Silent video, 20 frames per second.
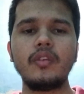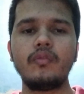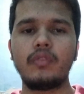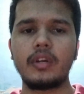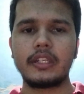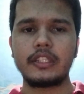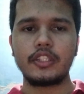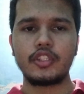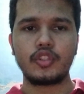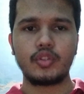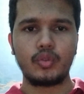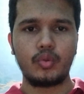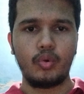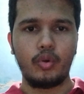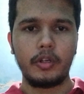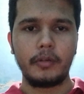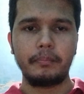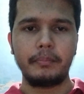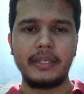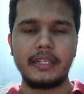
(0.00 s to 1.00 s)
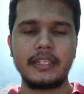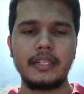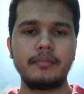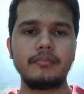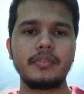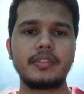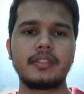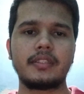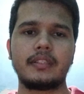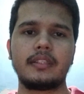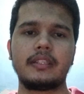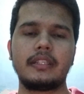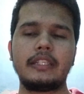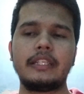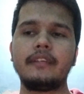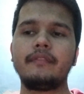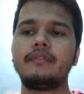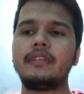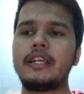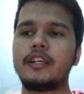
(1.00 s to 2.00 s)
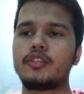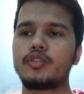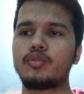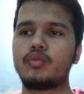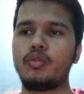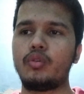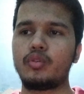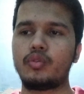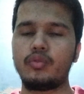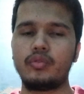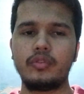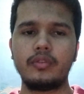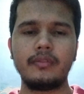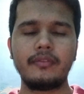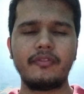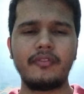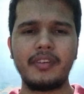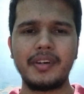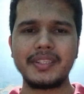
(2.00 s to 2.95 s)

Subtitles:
what the score becomes, give that score to you.